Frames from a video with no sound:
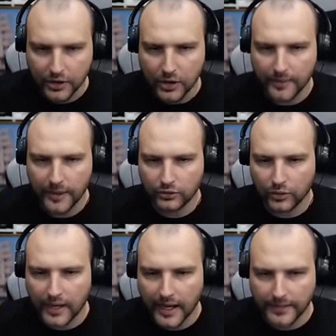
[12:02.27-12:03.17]
going
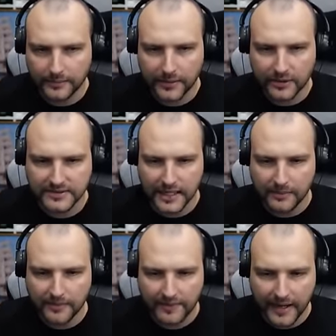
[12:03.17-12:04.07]
to hide because
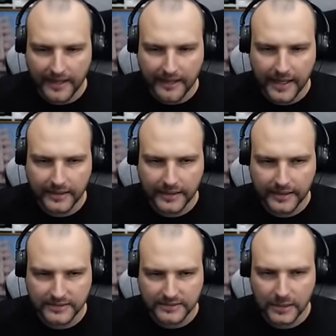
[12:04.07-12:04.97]
I'm afraid that
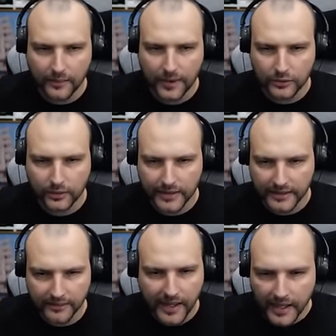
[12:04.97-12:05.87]
he is going to
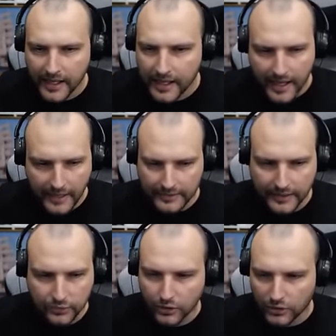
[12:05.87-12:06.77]
hit me and
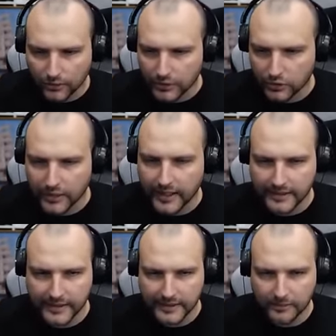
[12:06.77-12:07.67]
I do not want to
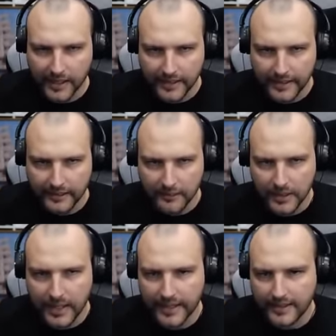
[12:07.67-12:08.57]
get hit by him,
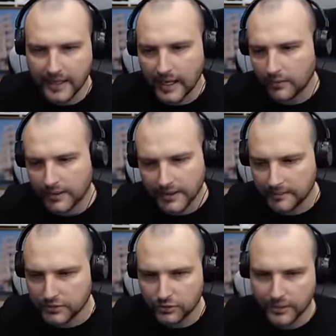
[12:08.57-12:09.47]
right? Our
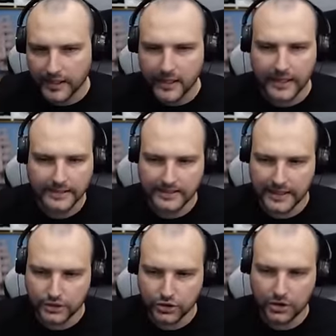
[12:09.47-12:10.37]
team is doing an
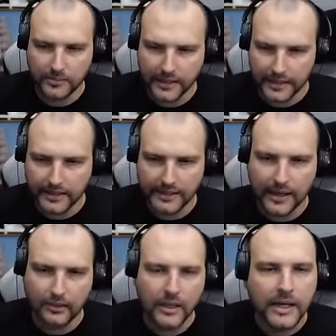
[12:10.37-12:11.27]
excellent job here.
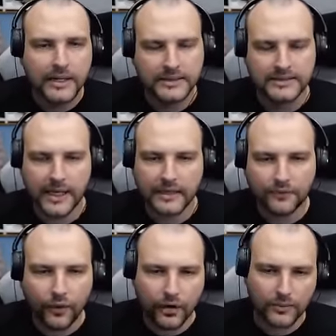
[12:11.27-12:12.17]
Now,
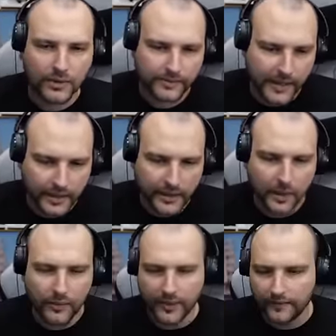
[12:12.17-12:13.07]
straightforward, we are
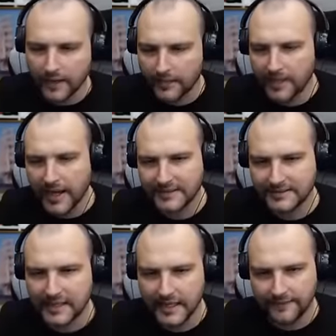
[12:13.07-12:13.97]
going for a
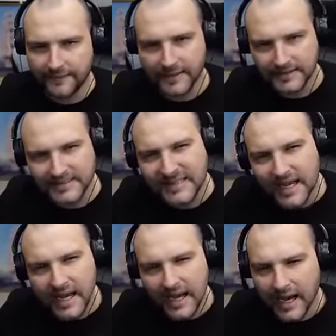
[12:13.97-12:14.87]
base defense.
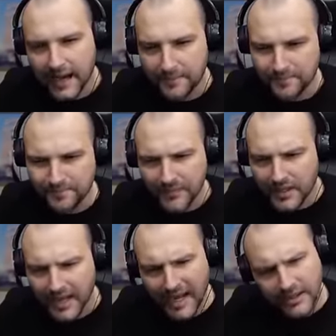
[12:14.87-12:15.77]
Um,
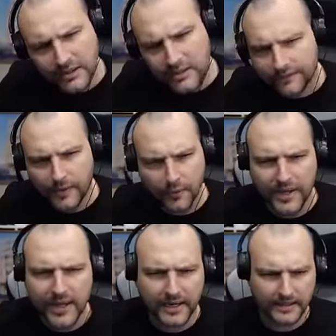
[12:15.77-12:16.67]
kind a
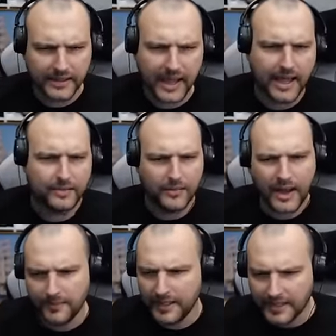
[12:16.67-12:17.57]
weird game.
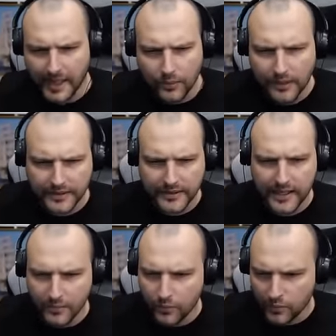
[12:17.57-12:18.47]
I mean, our
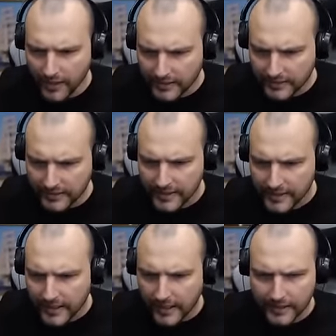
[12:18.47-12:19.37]
team went
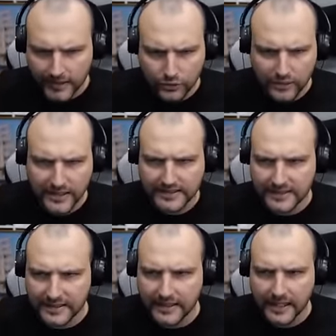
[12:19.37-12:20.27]
uh, into the
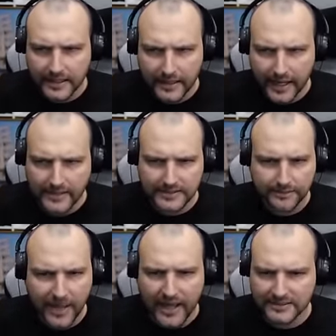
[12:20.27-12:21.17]
city like crazy
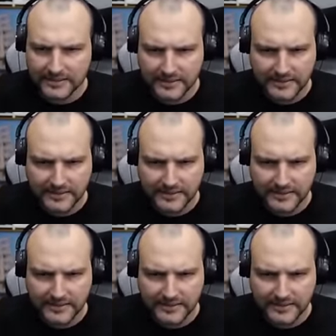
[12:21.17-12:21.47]
bastards